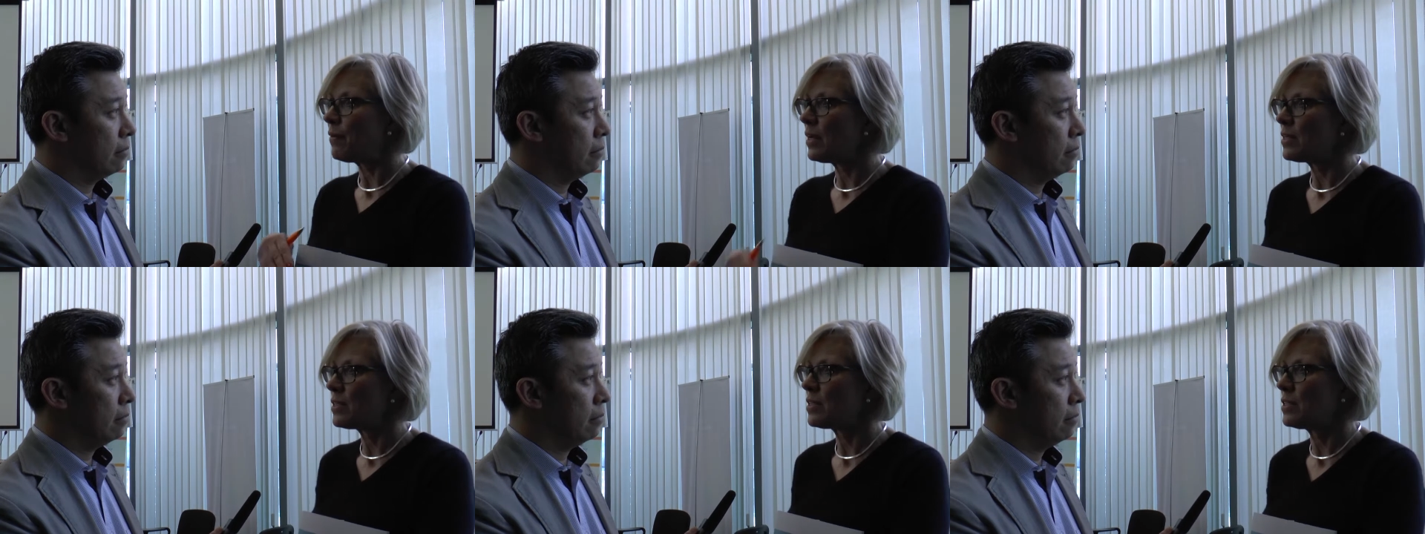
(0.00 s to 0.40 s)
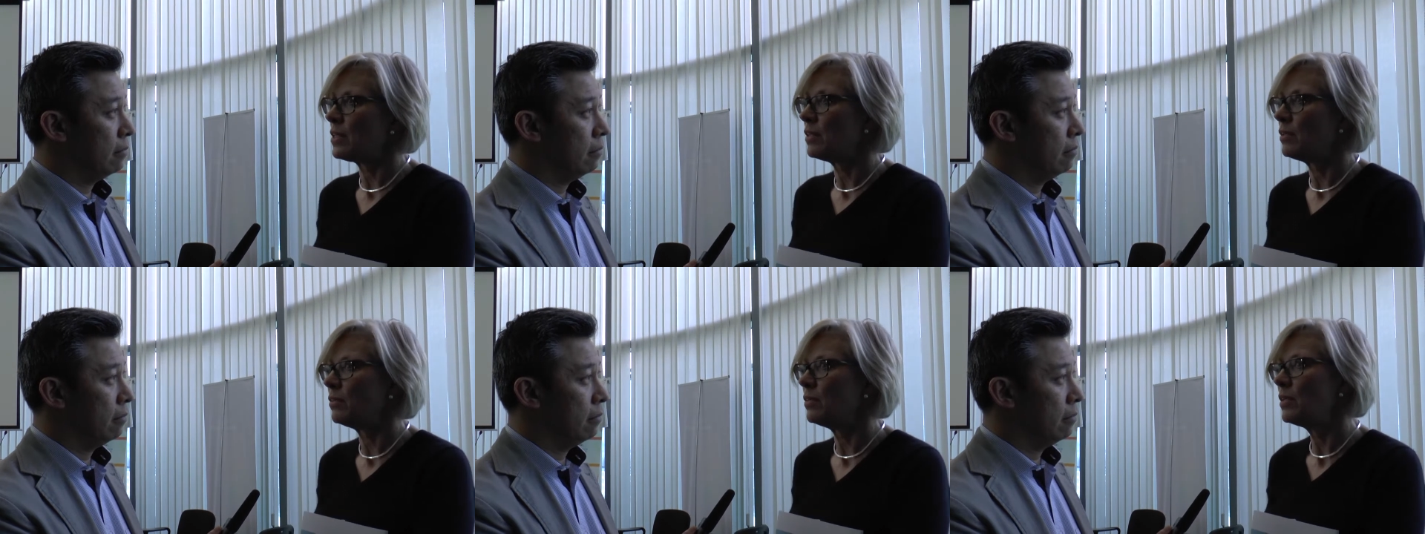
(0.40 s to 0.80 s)
Speaker 1: us
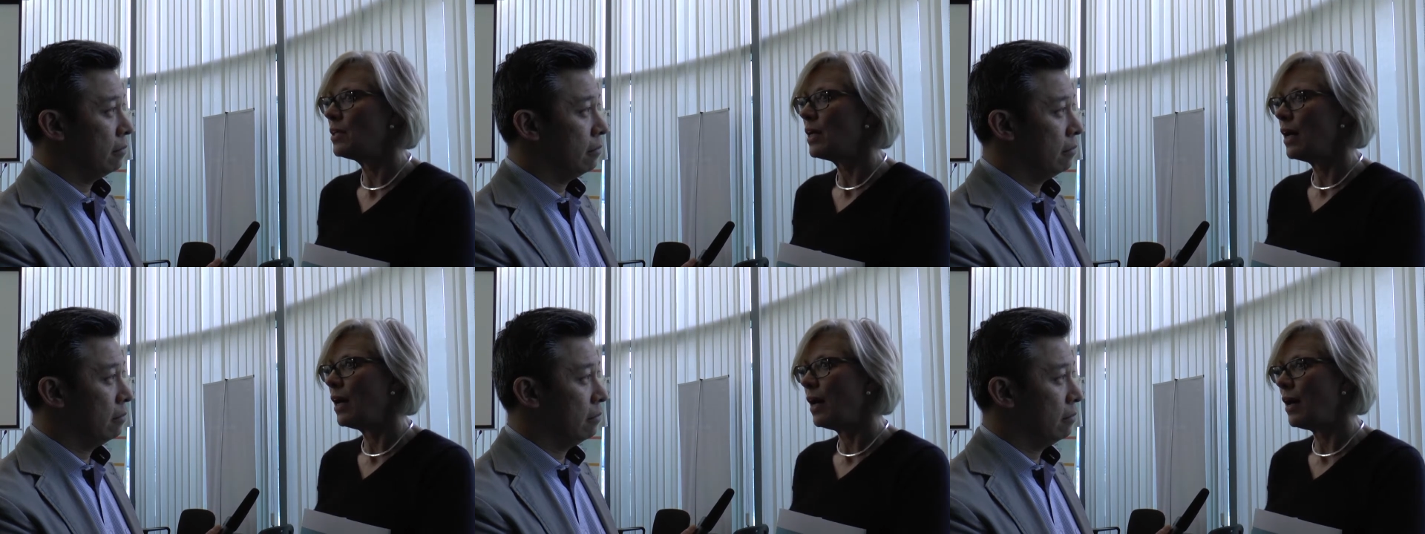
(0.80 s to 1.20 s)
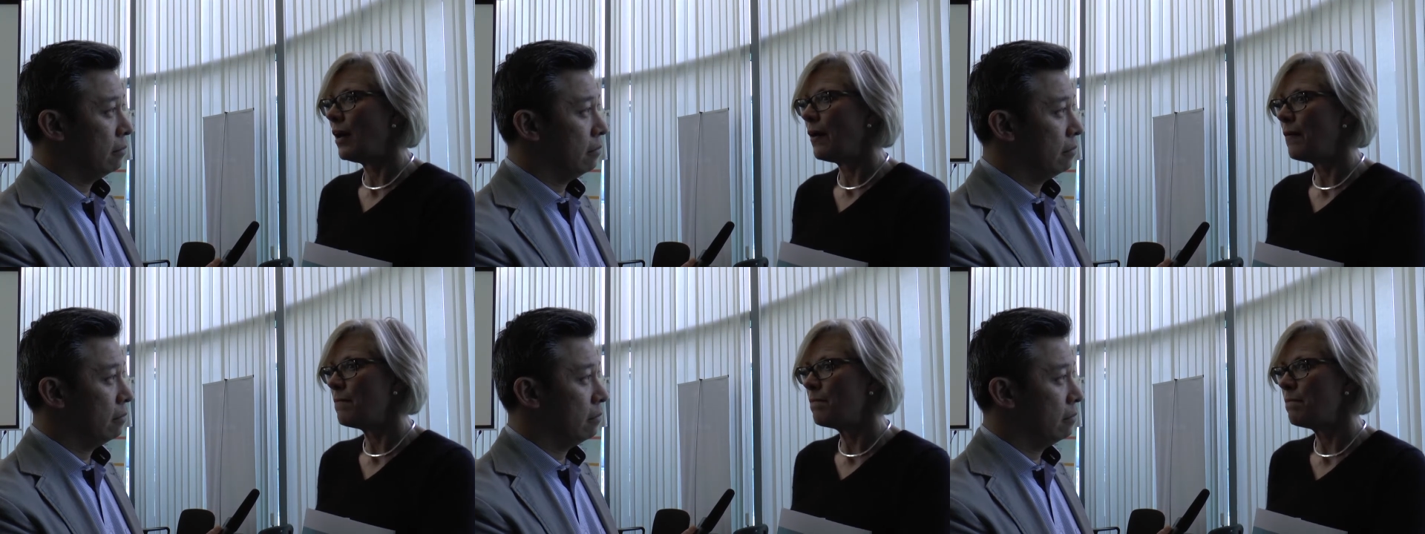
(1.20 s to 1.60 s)
to
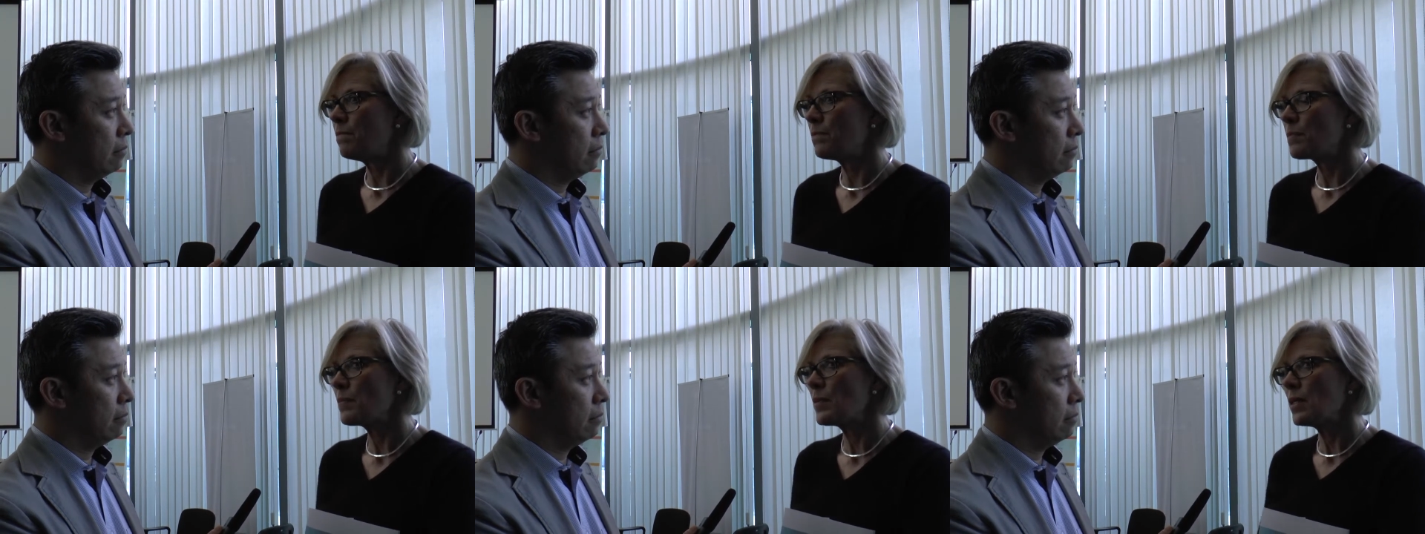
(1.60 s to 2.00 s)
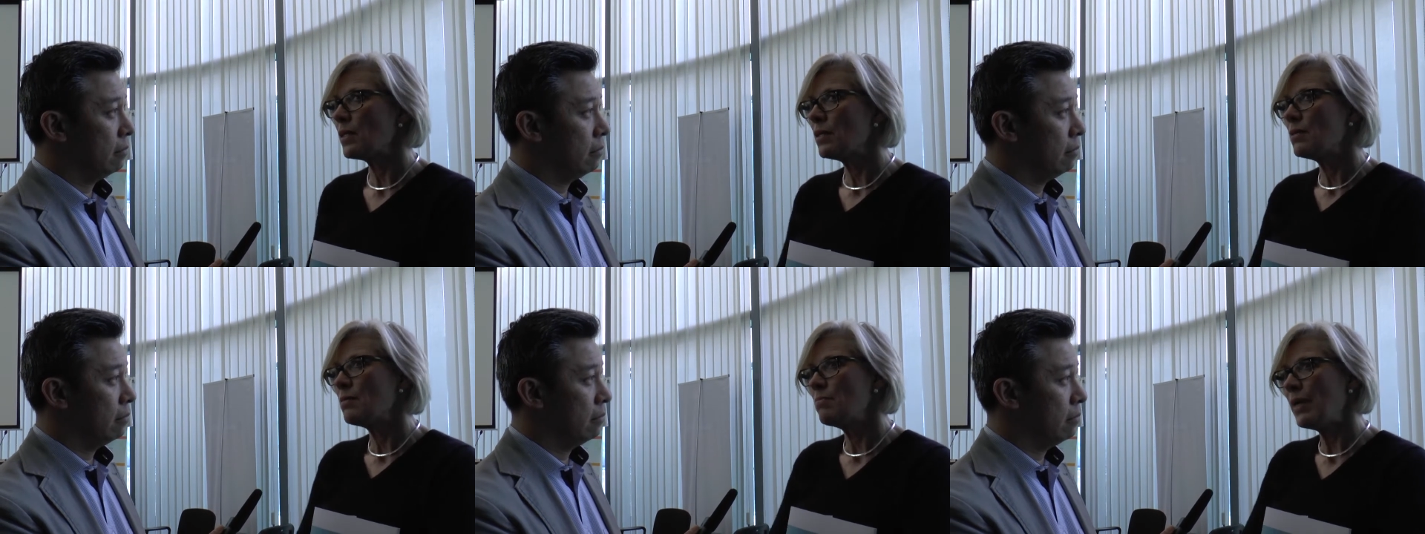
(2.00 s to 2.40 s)
um,
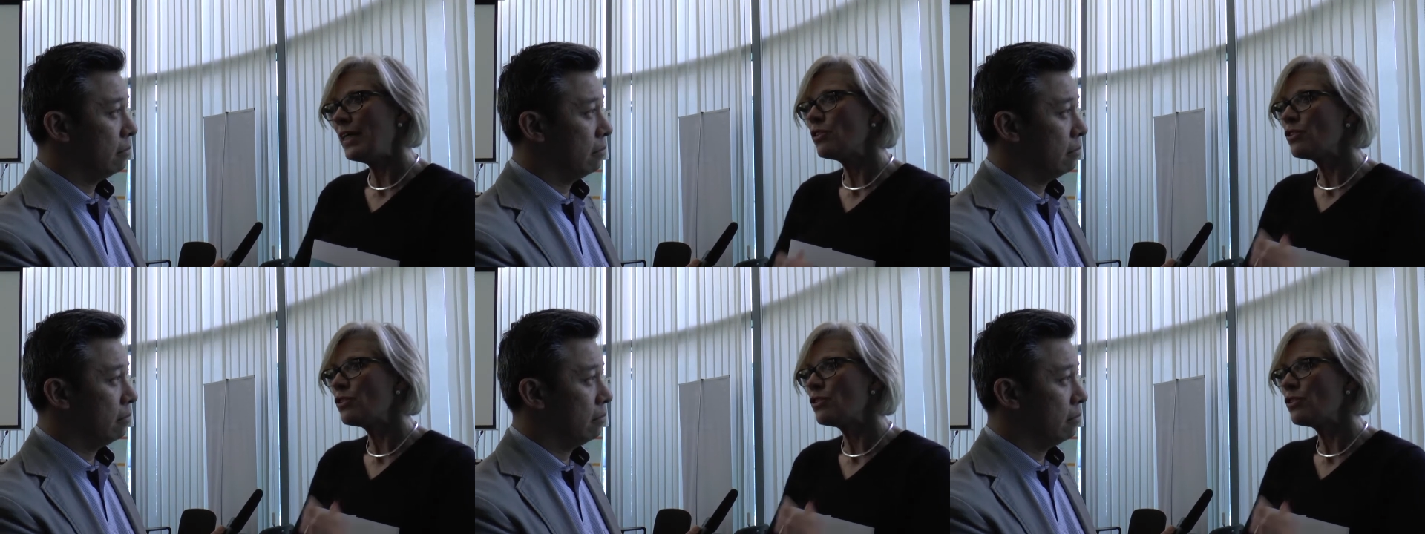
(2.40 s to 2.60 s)
make